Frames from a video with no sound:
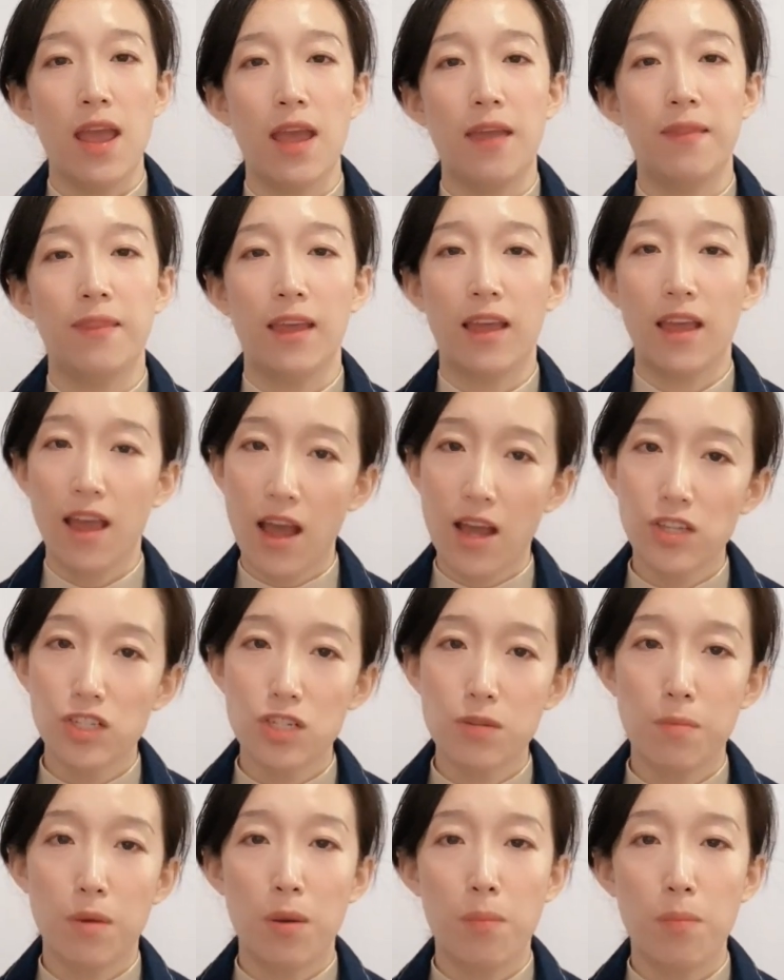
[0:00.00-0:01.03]
and the
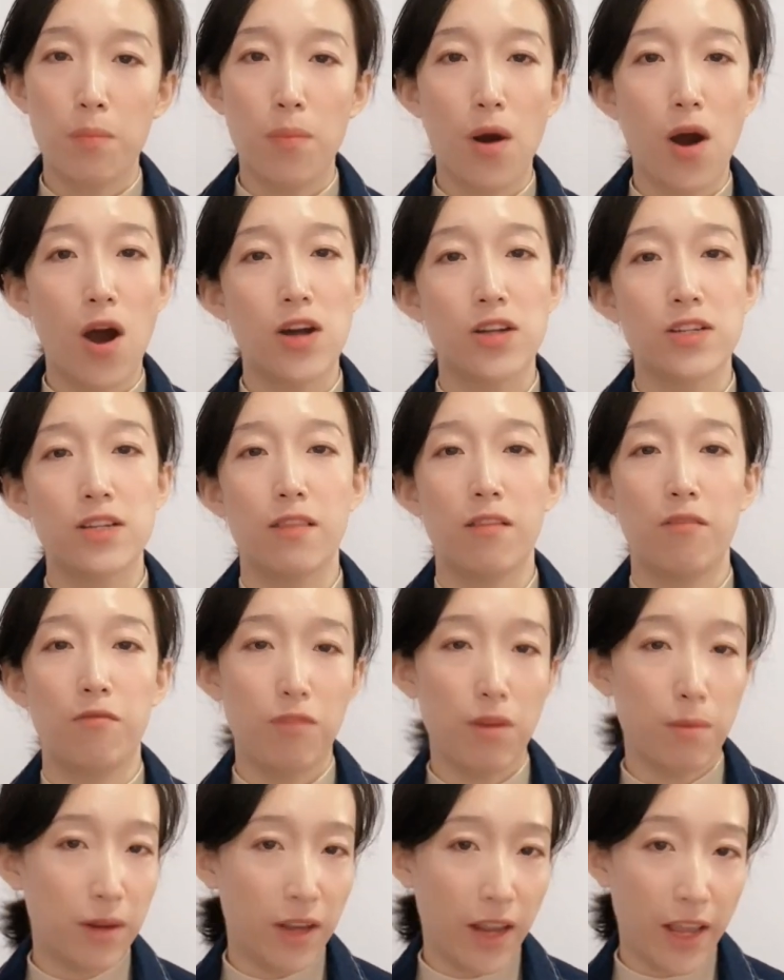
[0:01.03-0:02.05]
customer bought the
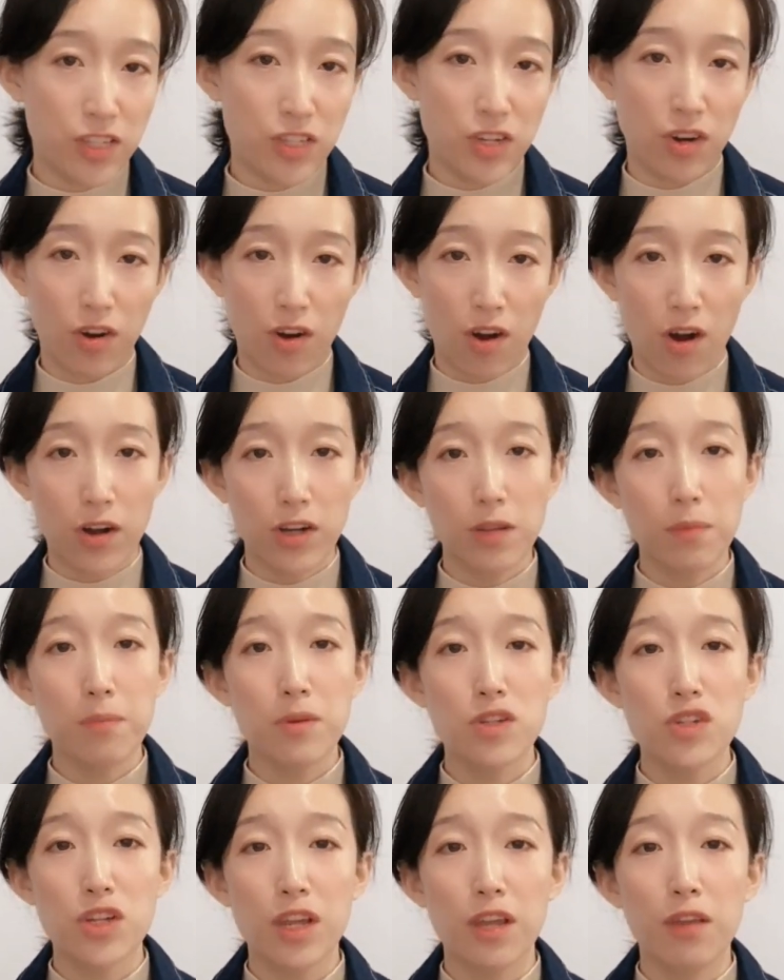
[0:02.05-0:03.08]
fabulaser cutting
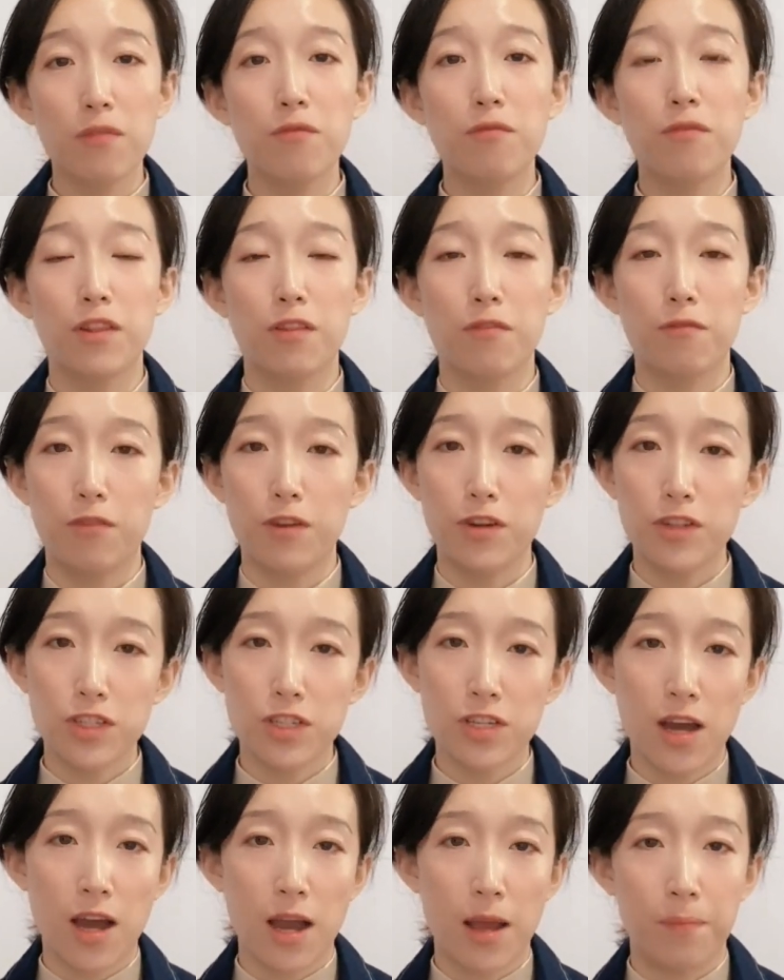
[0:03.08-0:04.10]
machine for the
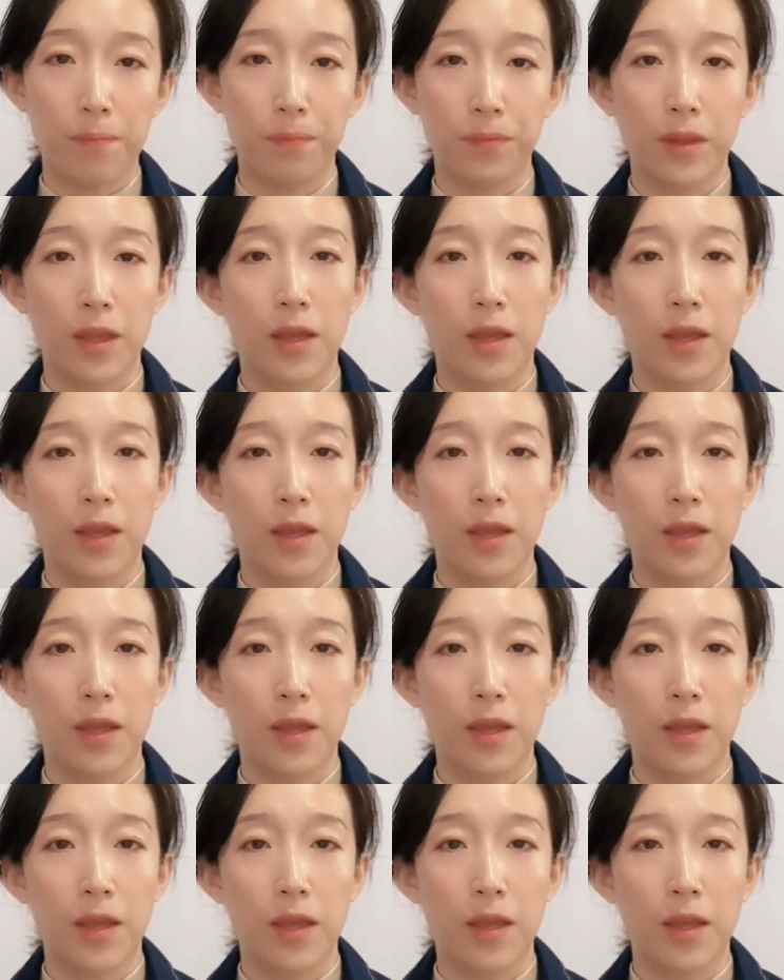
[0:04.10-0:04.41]
first time,